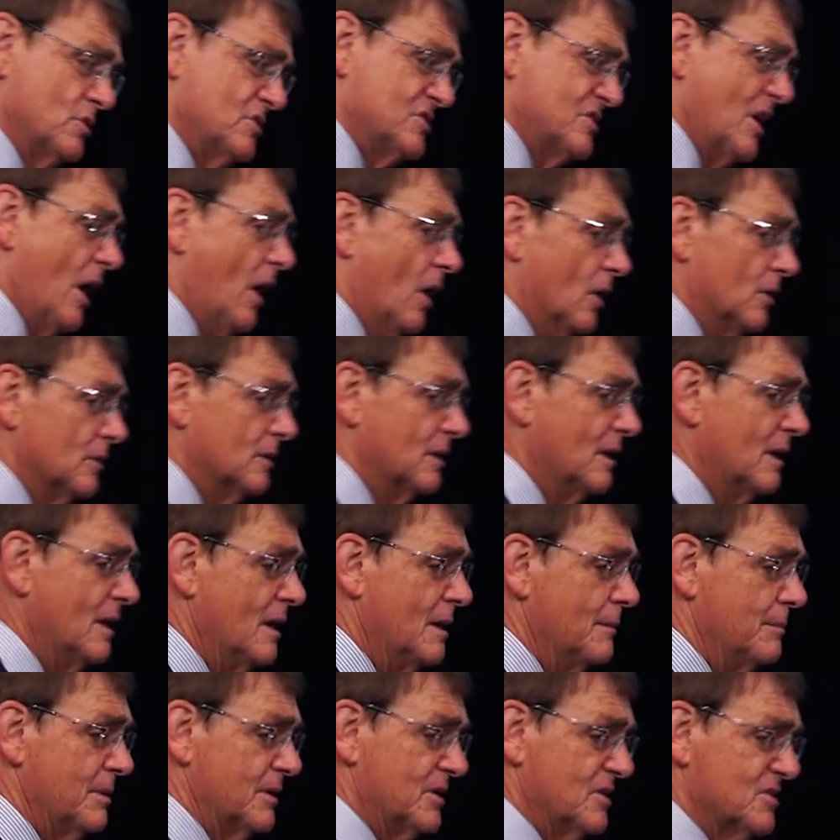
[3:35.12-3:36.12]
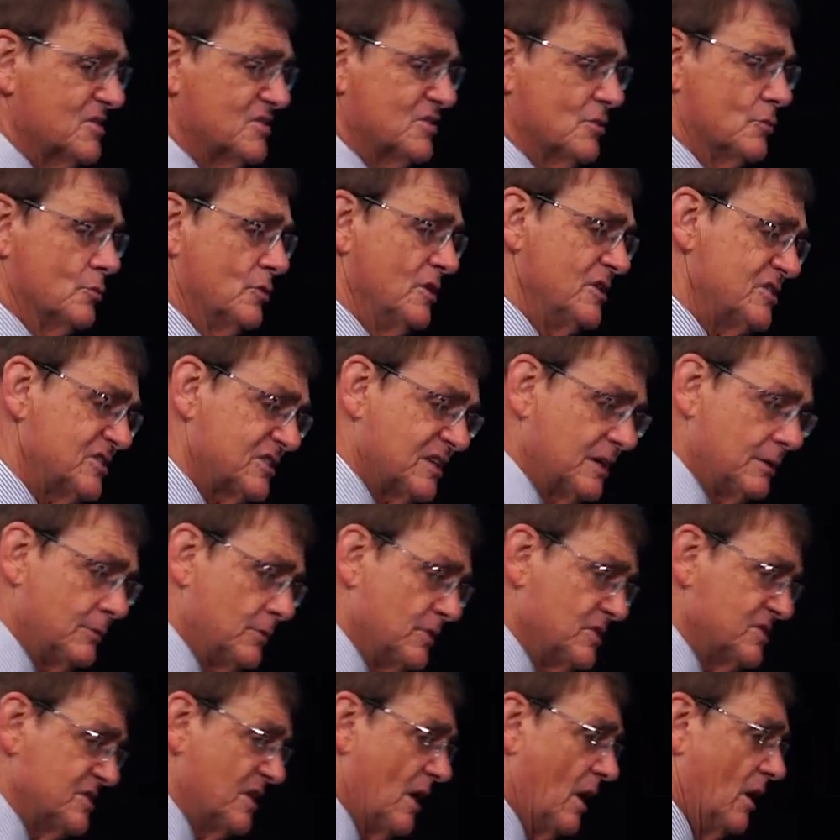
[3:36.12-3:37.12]
result, but it's the risky
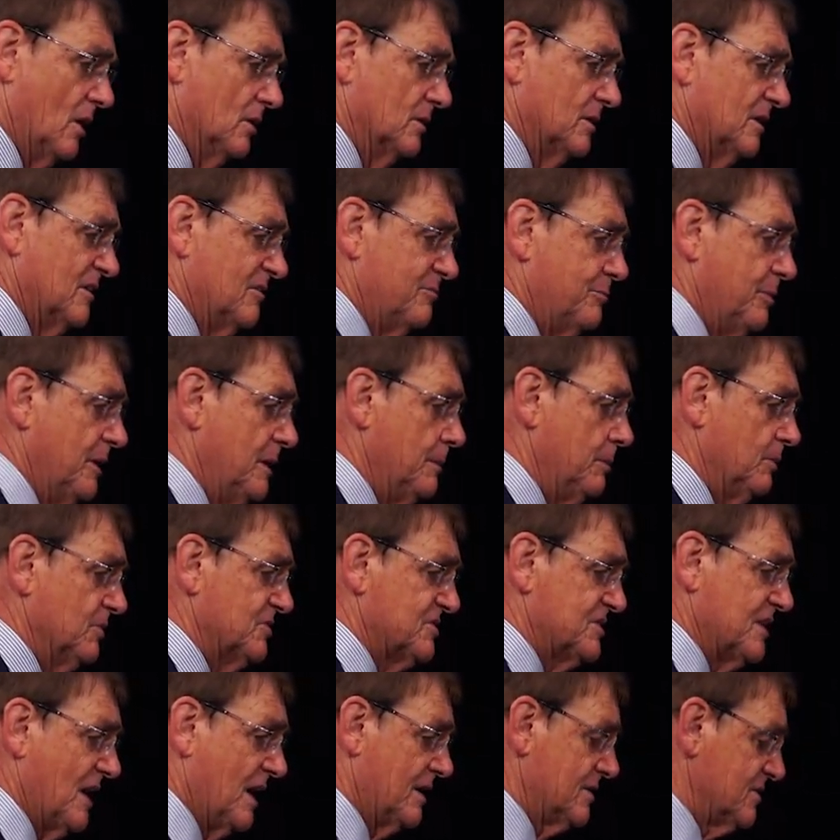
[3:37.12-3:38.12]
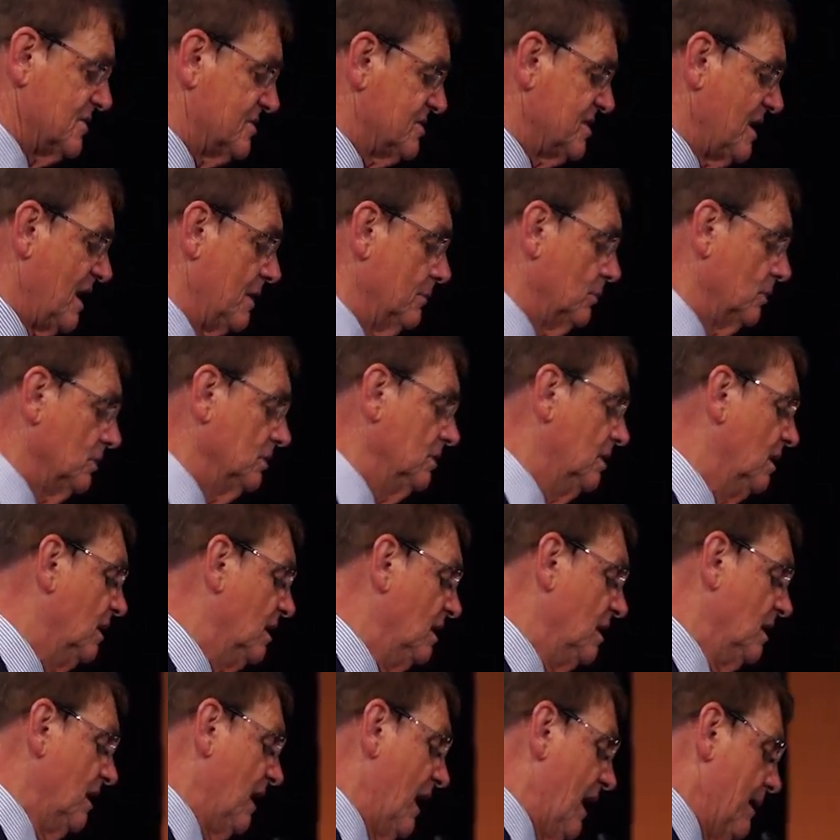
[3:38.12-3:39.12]
result if people start to say, well,
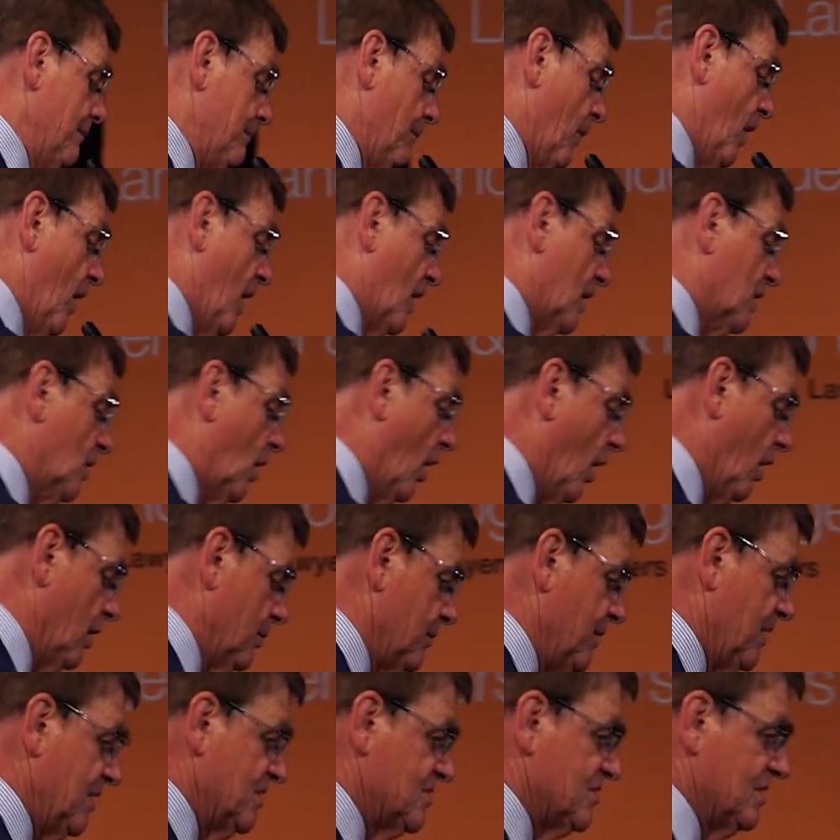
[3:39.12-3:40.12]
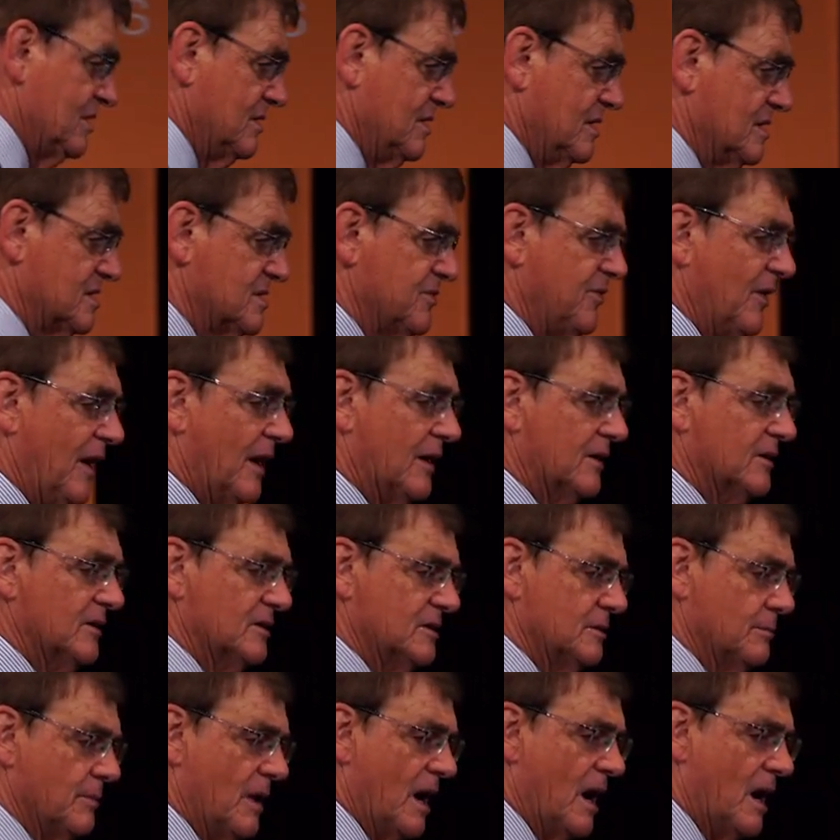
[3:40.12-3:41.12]
my economy is in this funk
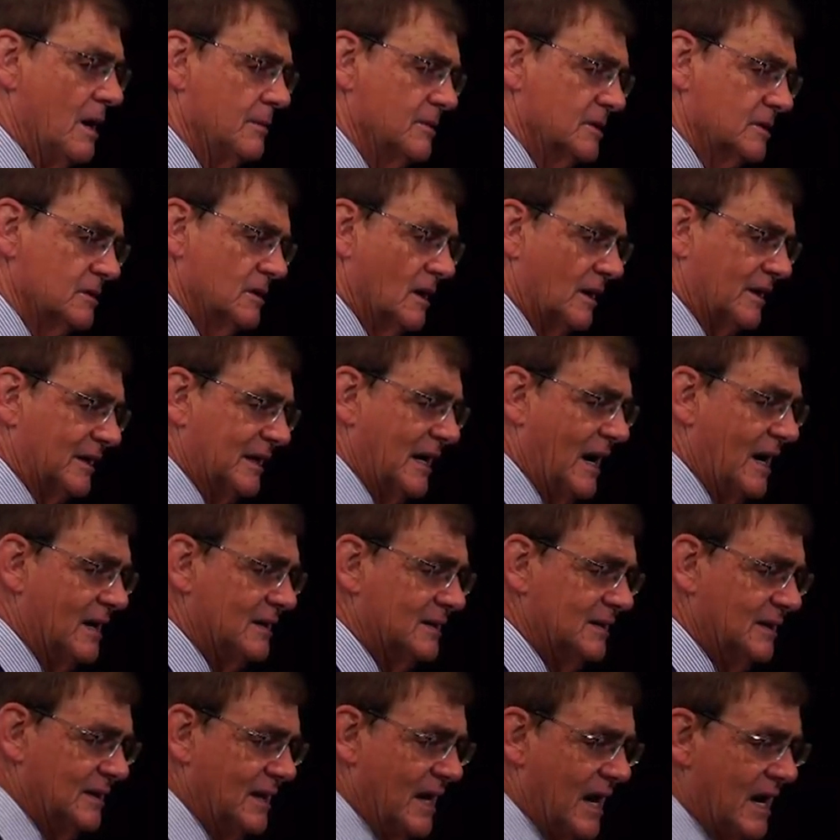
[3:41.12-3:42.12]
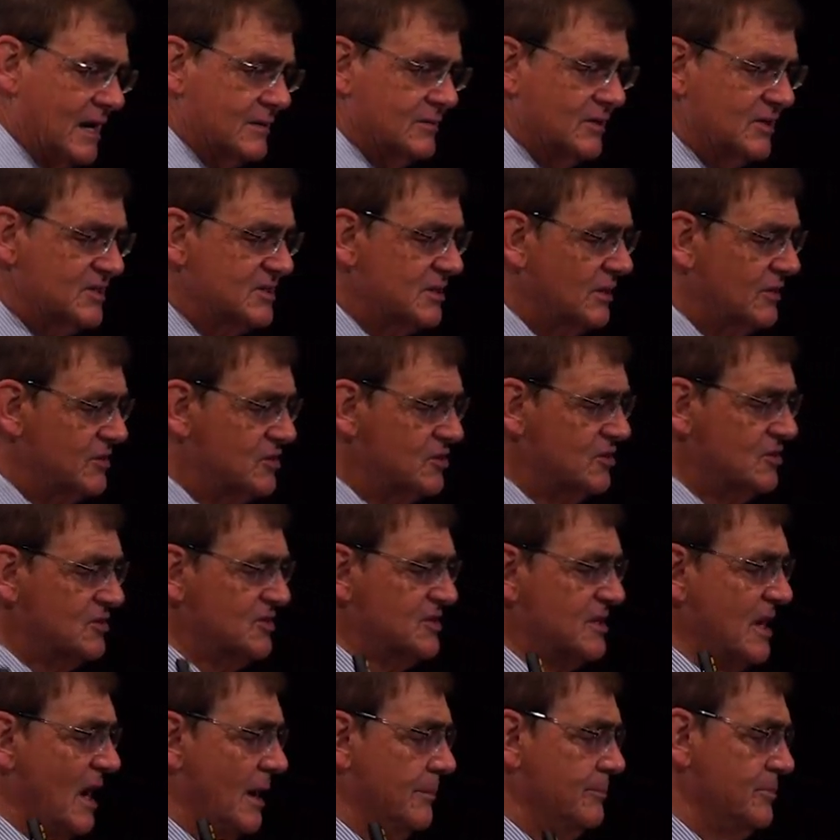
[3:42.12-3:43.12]
at the moment and I can't get out of it, so I should
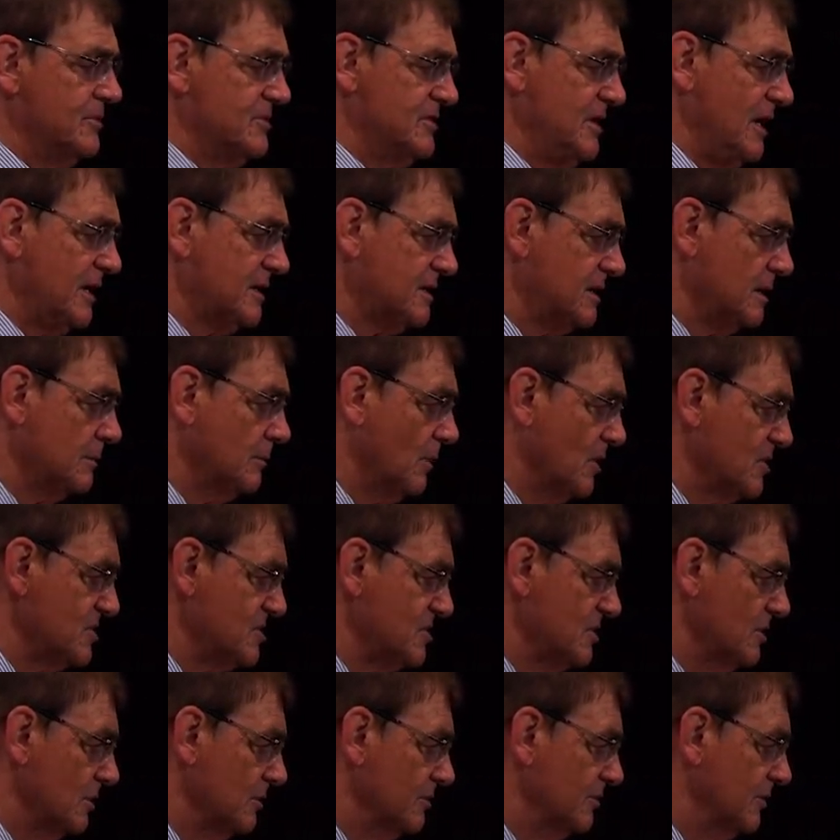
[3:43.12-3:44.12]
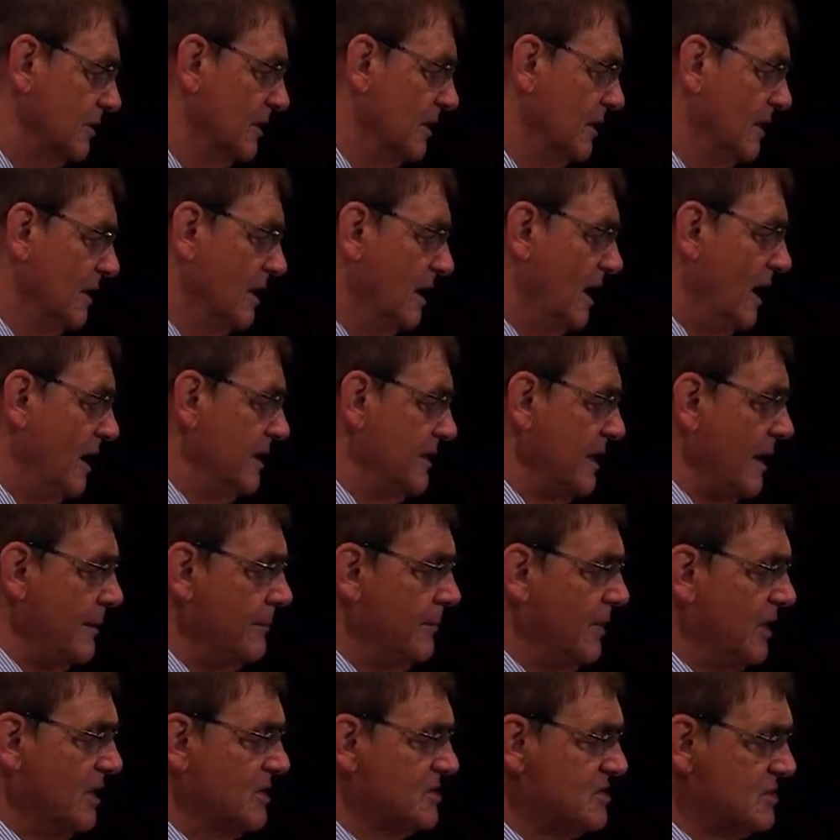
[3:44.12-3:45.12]
start protecting myself. And
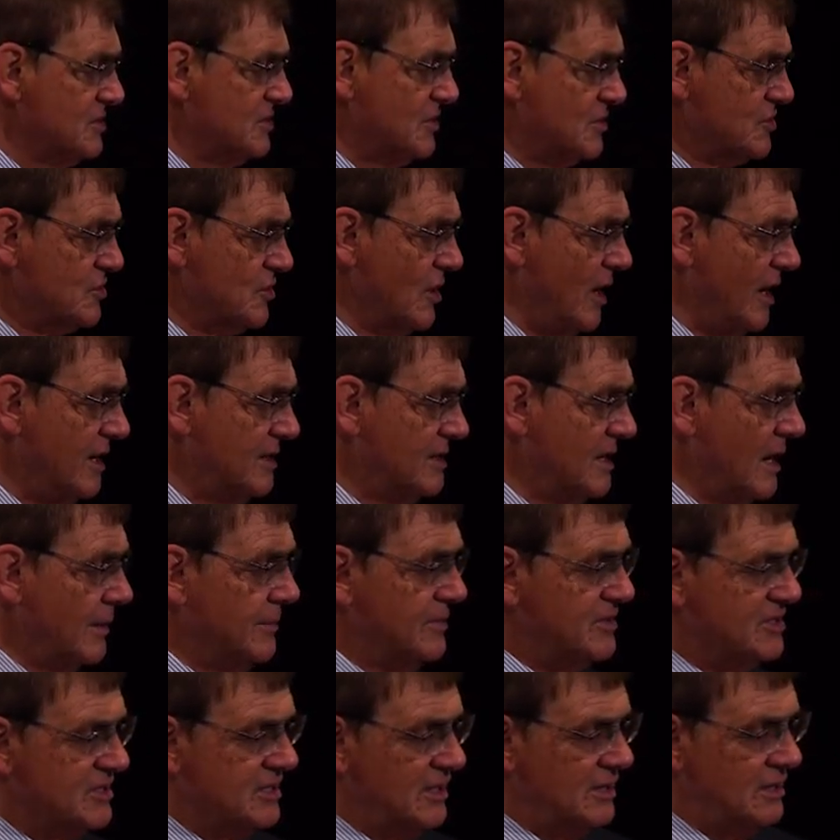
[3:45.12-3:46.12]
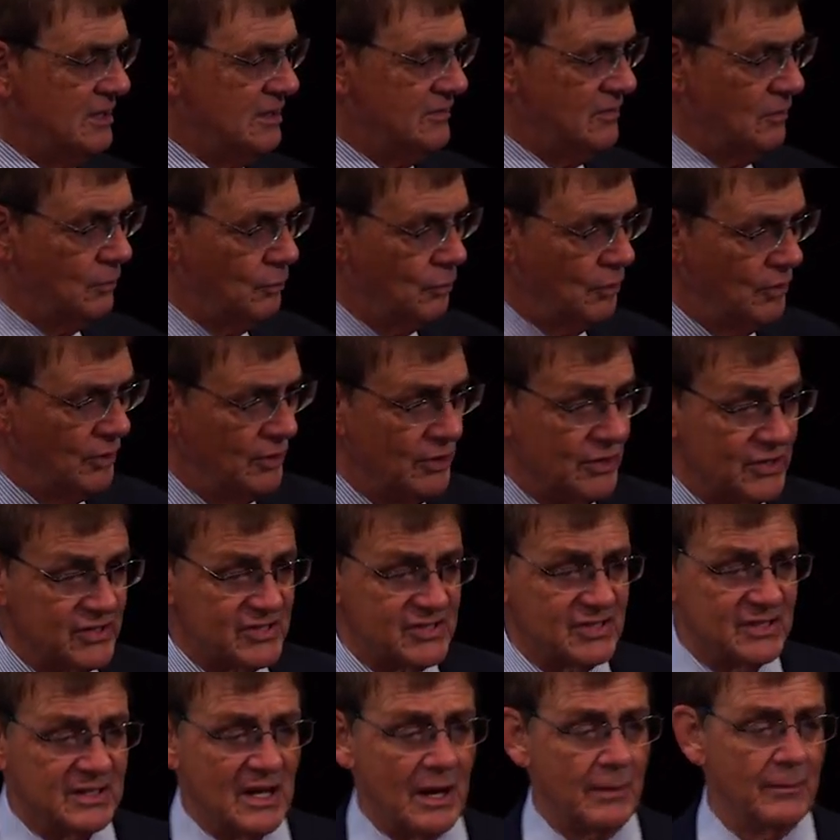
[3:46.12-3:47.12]
that means that the trade numbers get even worse, and